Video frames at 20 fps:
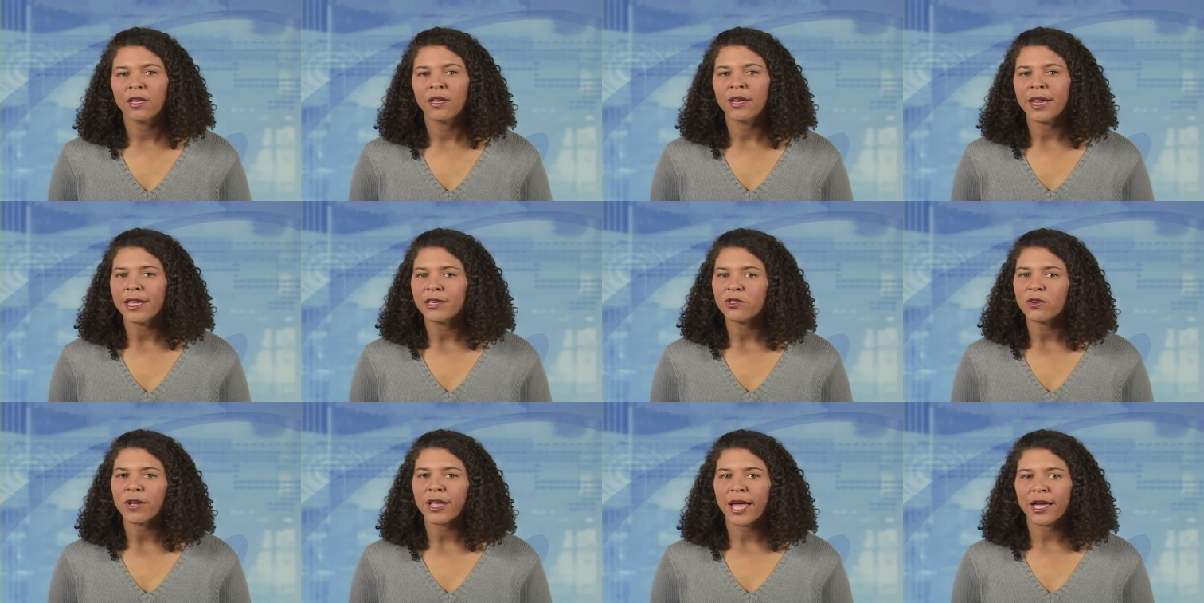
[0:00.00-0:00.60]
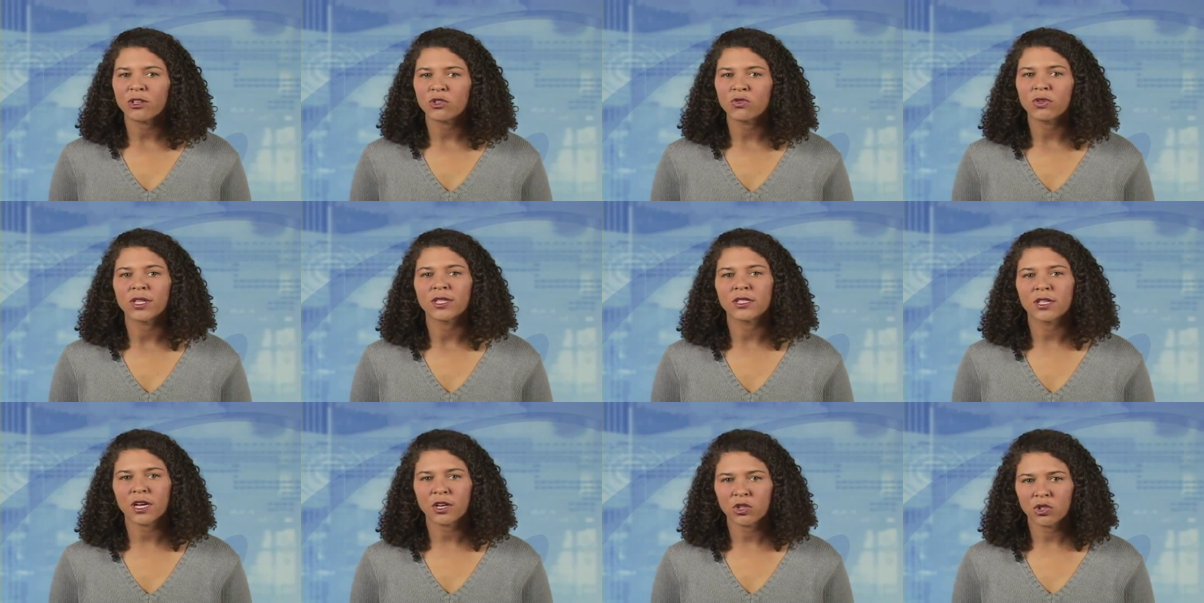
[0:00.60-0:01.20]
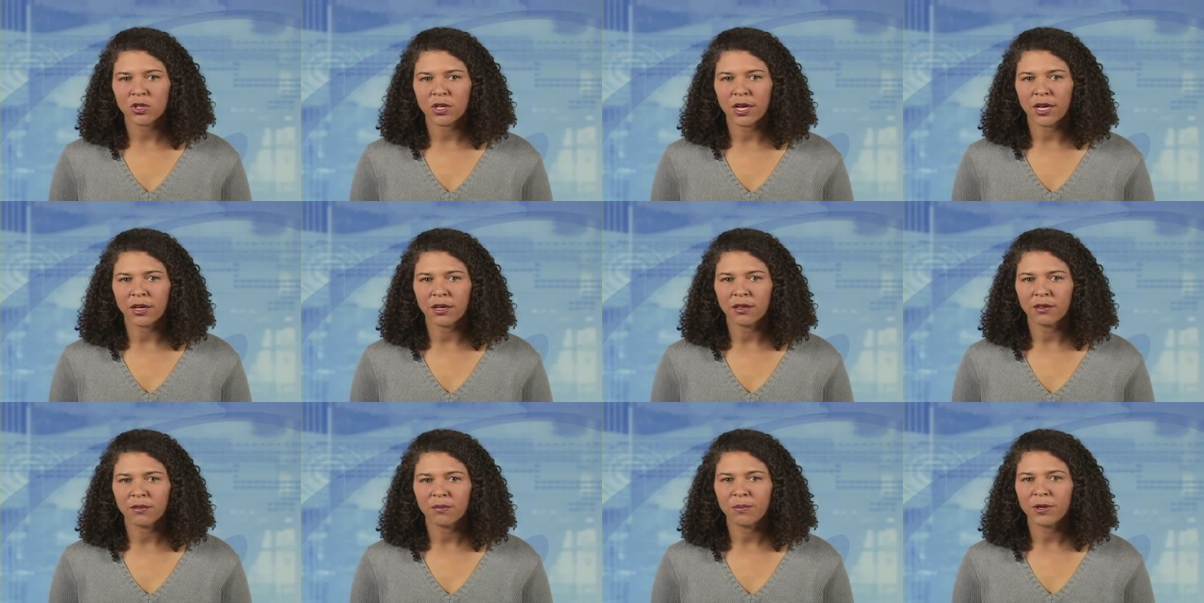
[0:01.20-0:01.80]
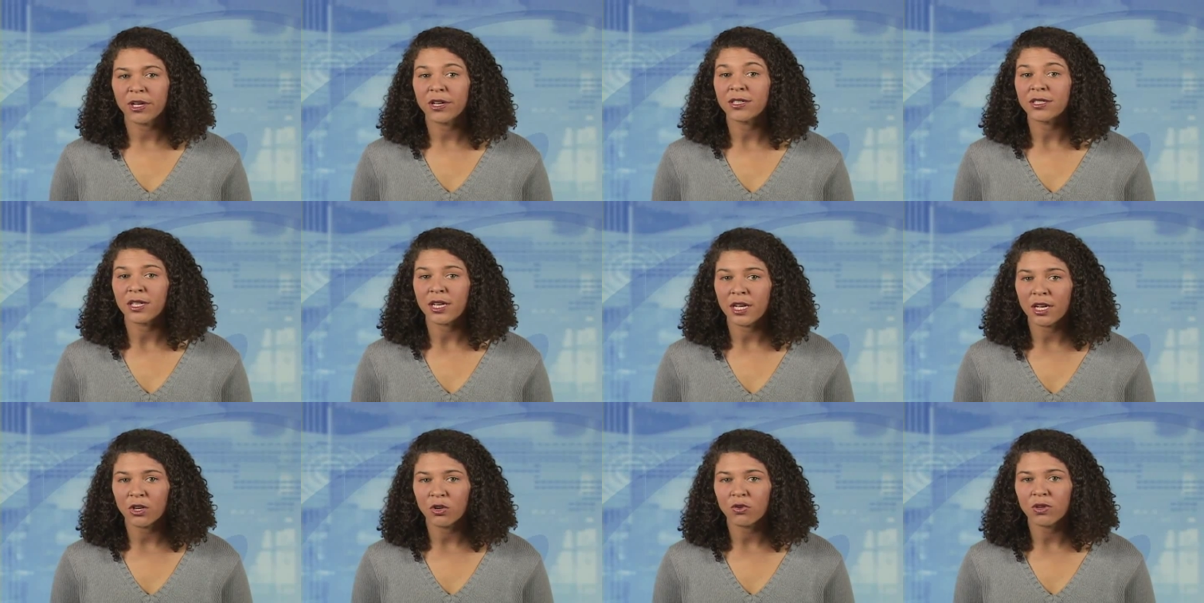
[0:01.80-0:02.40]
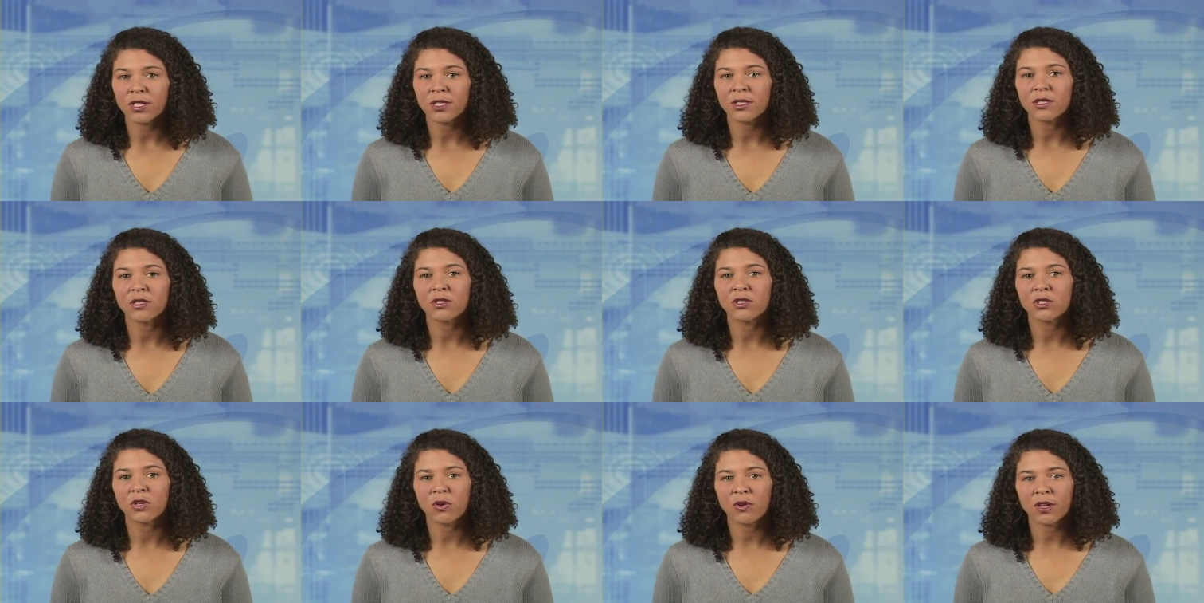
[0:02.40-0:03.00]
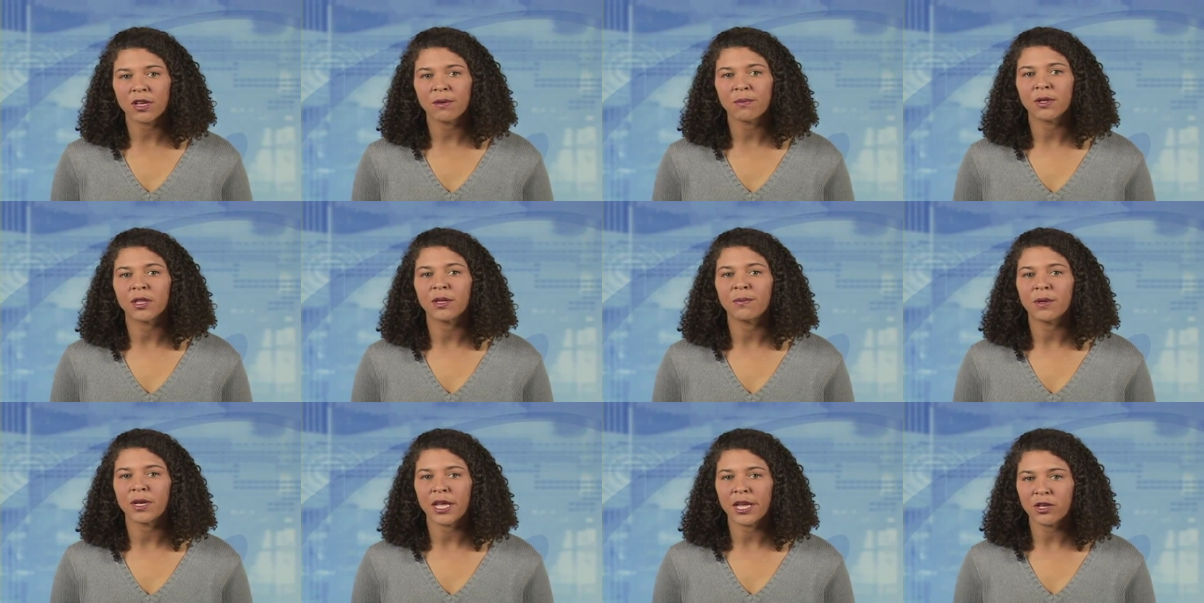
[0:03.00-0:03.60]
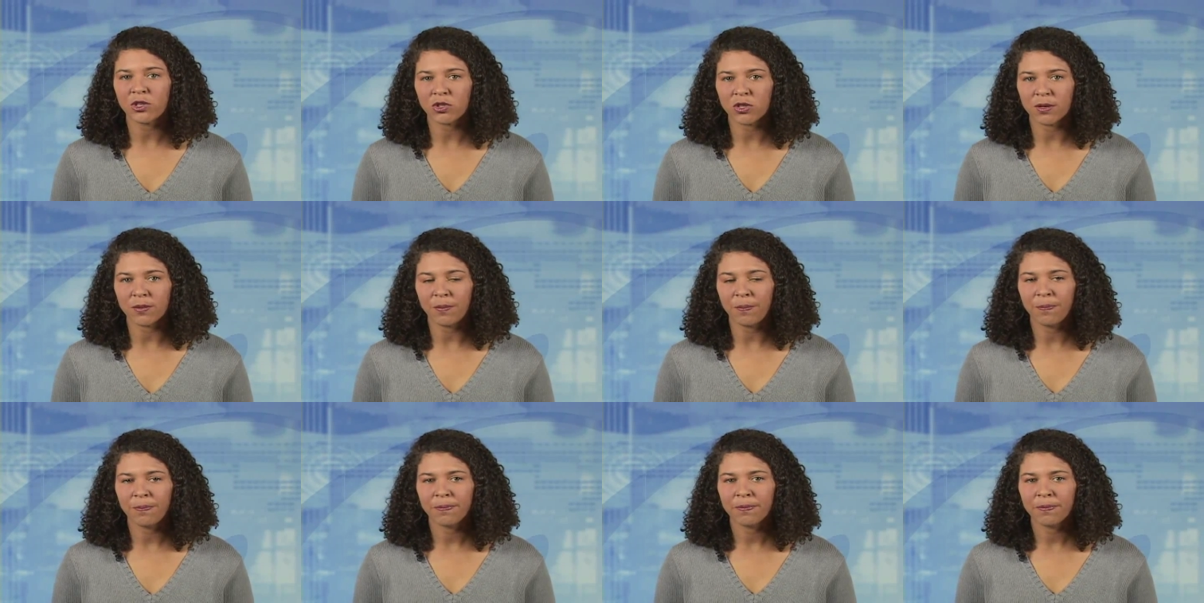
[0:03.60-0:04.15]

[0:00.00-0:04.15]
nasogastric suctioning because it increases sodium elimination,